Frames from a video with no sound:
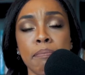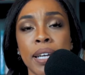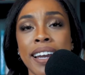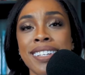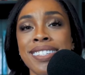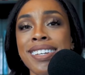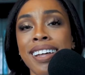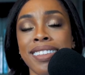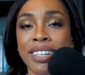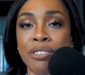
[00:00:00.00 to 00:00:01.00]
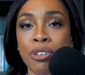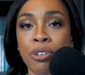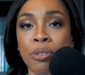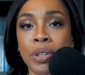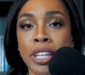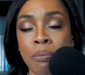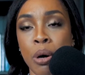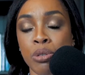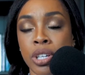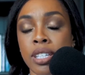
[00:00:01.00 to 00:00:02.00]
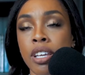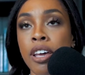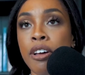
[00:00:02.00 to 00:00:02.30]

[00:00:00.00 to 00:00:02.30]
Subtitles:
But it has nothing to do with the emotions.